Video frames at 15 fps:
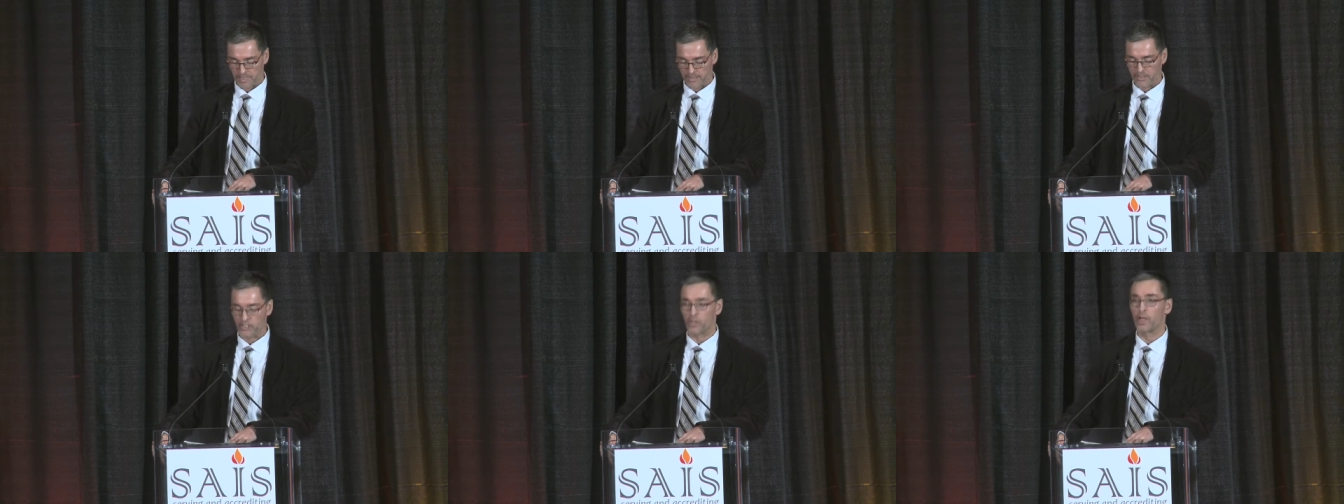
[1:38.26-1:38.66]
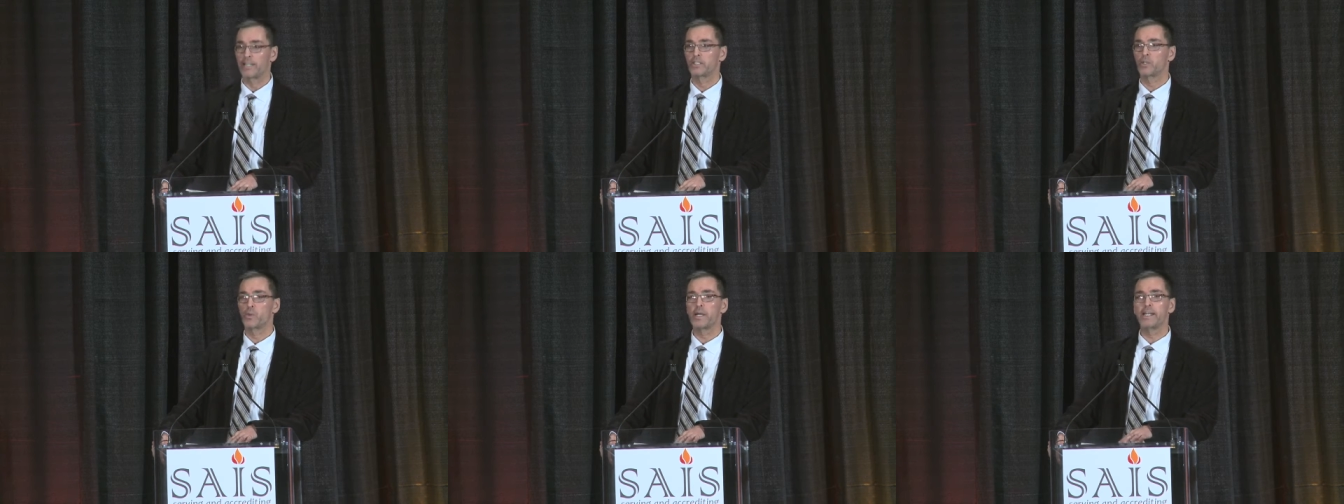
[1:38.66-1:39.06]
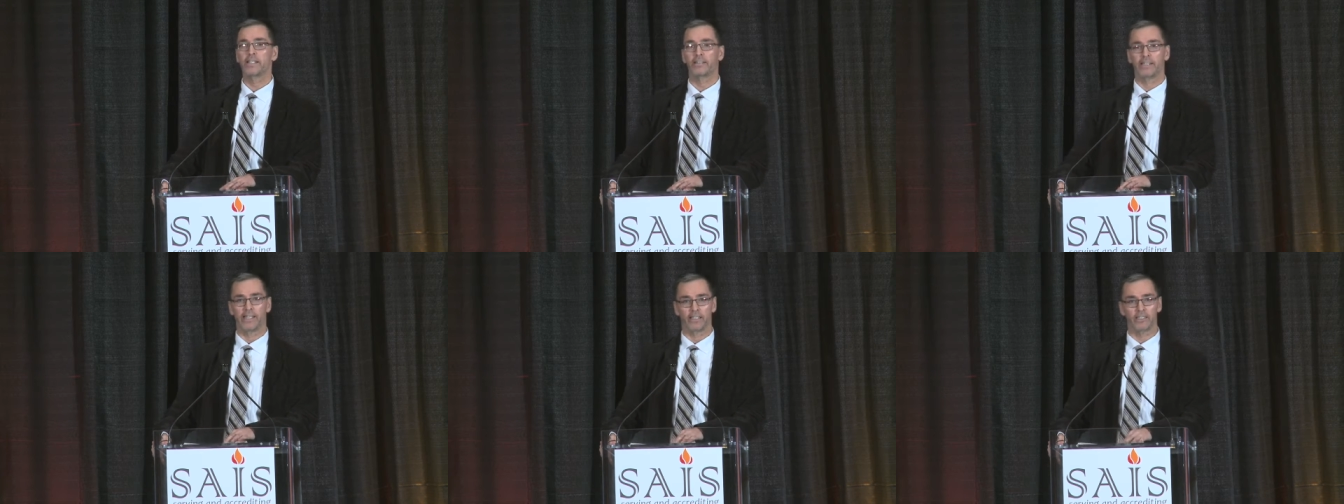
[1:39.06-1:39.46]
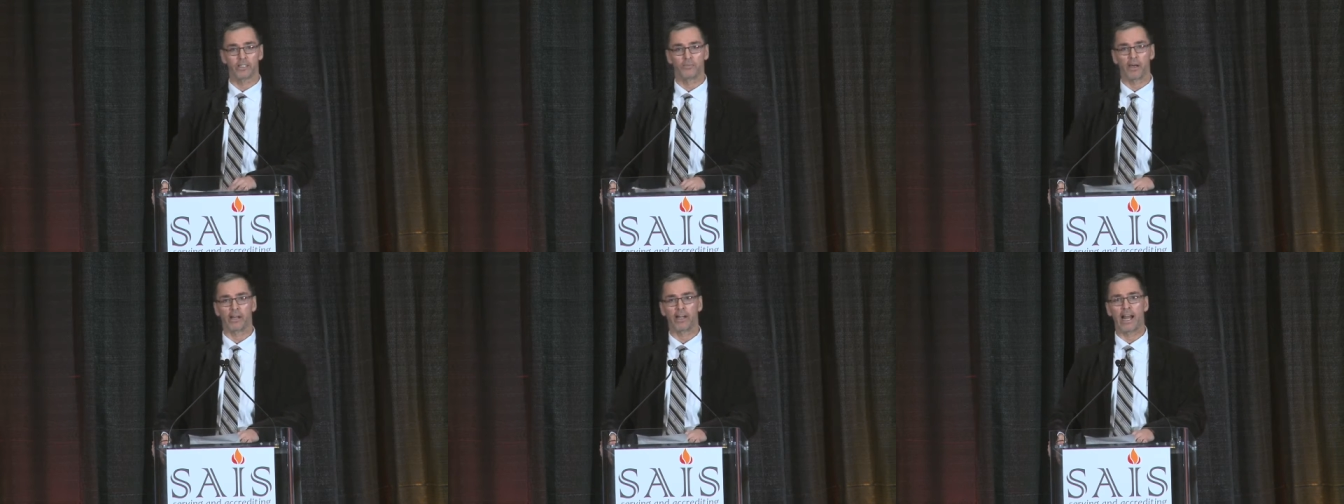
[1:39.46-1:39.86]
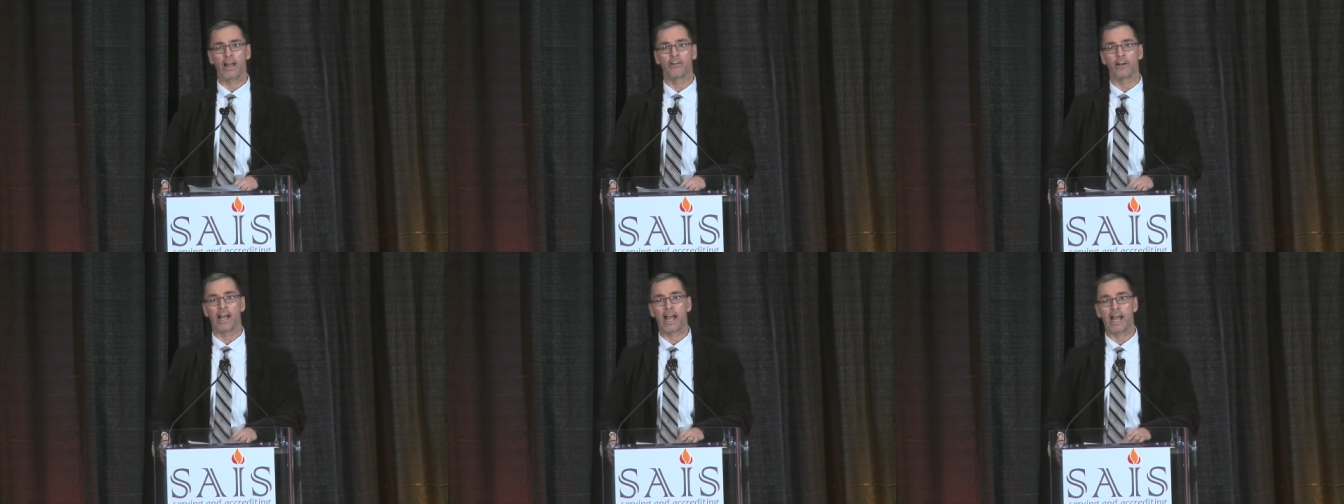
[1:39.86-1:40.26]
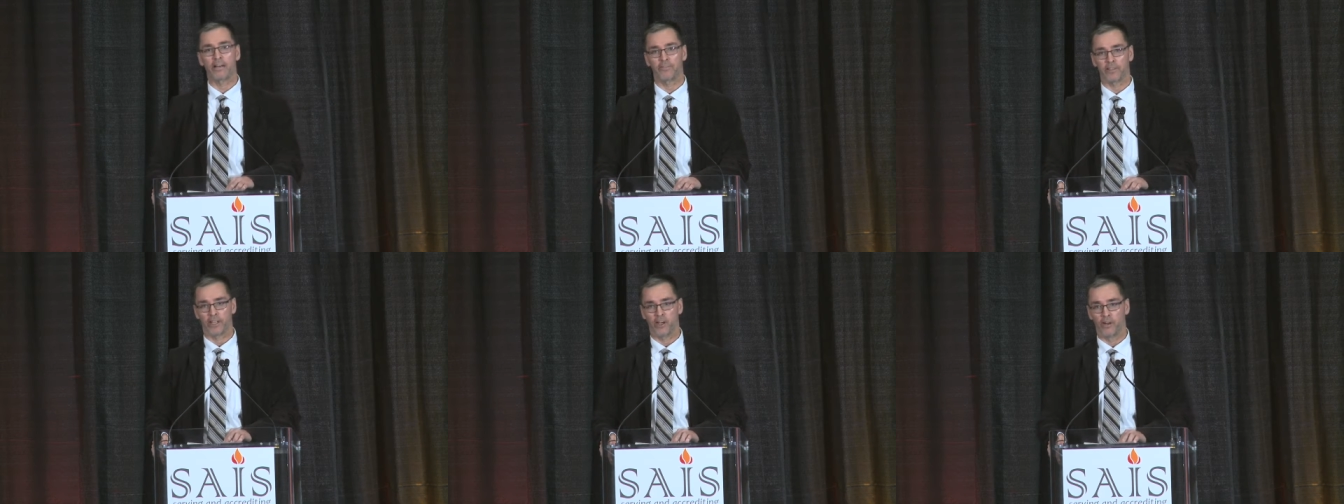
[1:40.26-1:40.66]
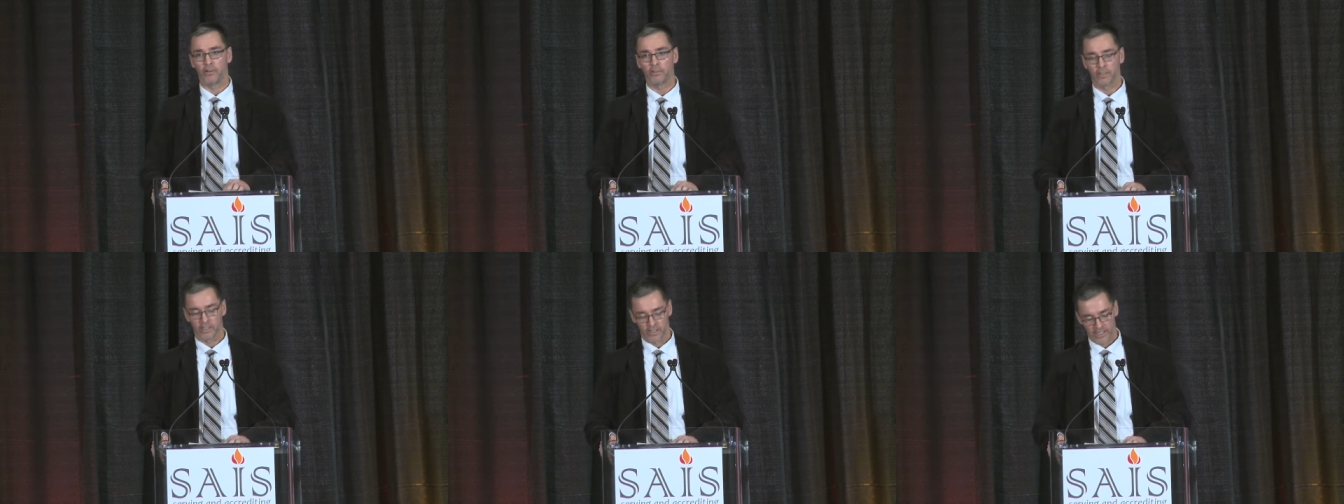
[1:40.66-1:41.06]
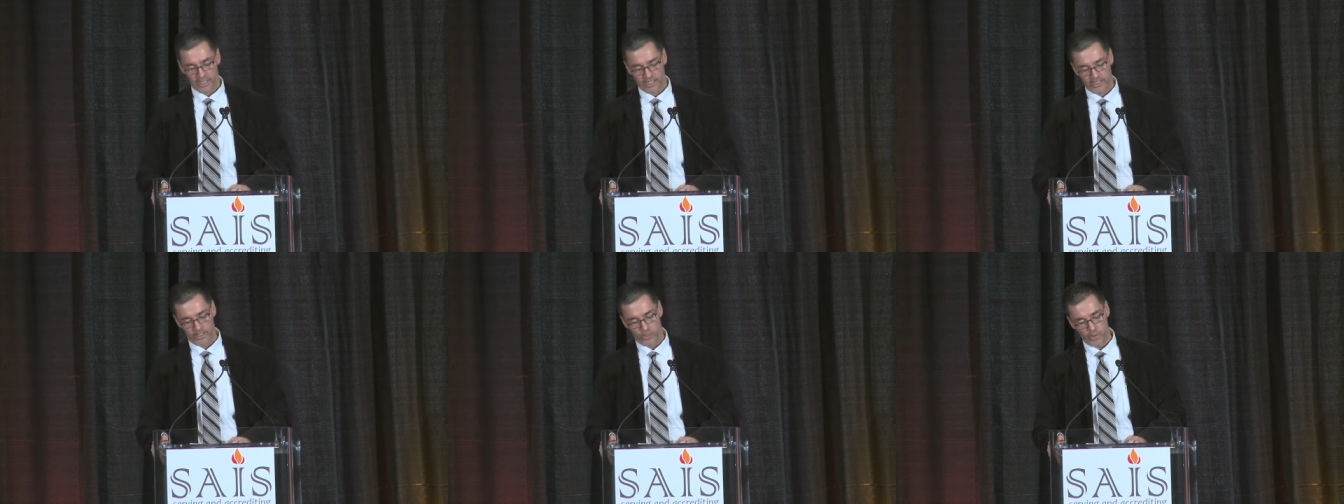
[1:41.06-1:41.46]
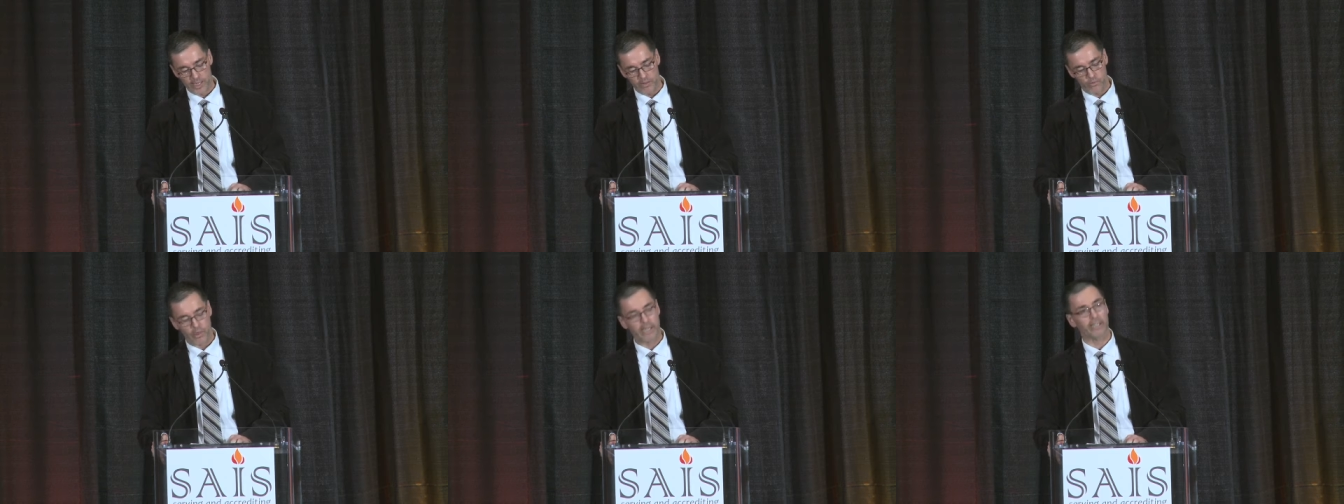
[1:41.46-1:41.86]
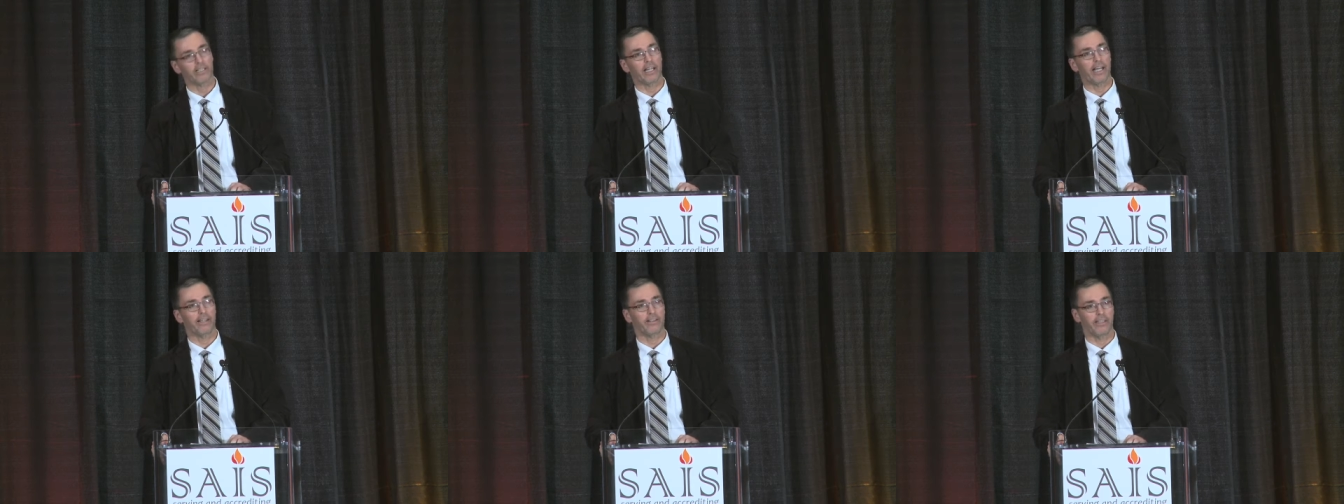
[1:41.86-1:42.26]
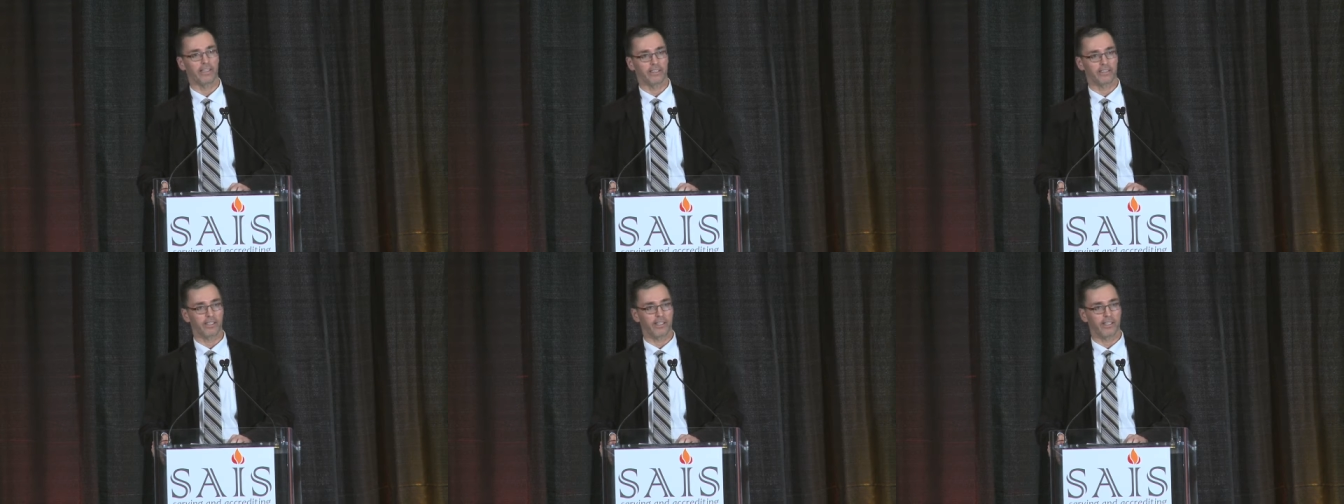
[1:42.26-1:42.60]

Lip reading: So I tweeted this about an hour and a half ago, and the tweet went like this.